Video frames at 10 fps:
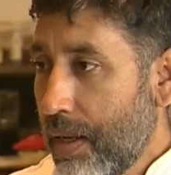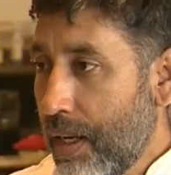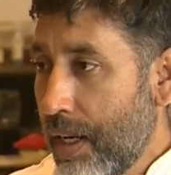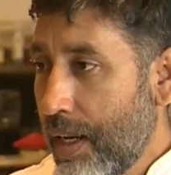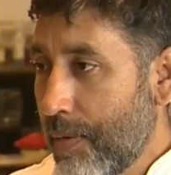
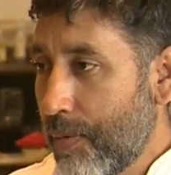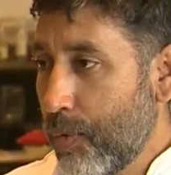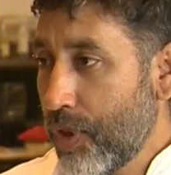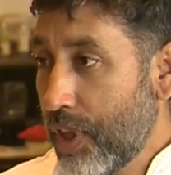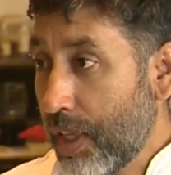uh,
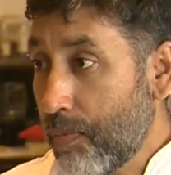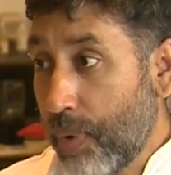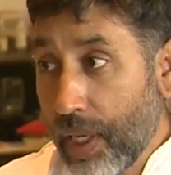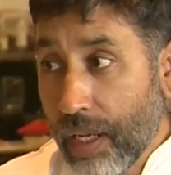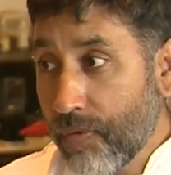we think
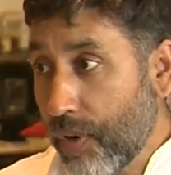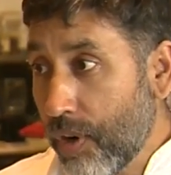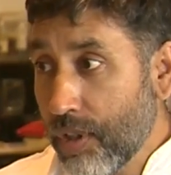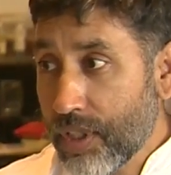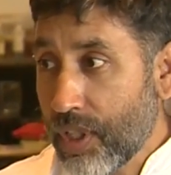vegan
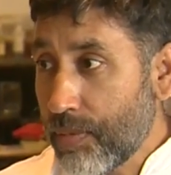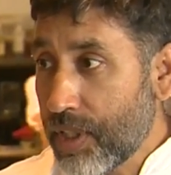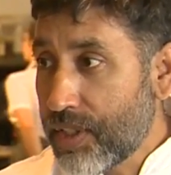roll is something